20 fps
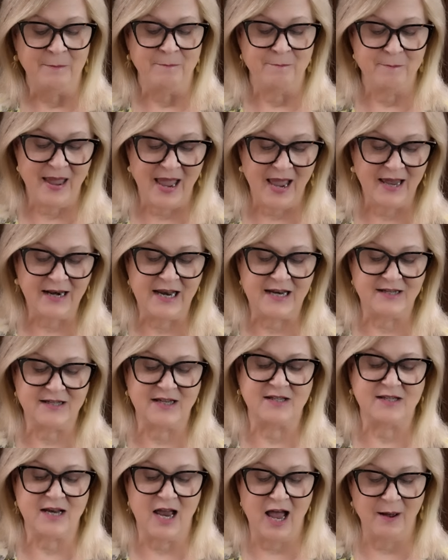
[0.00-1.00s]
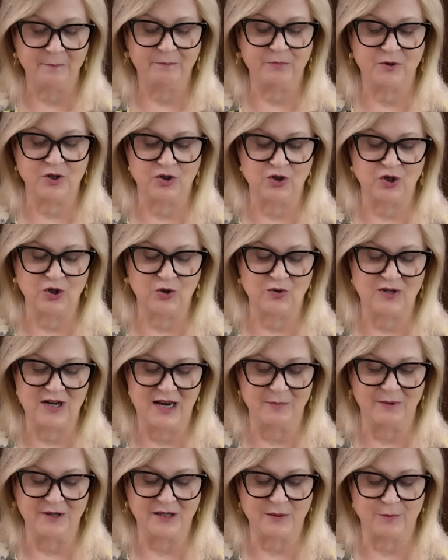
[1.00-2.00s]
Mayonnaise is up to 2
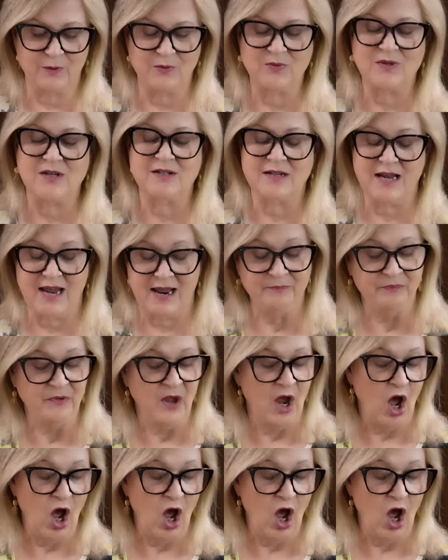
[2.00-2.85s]
tablespoons a day.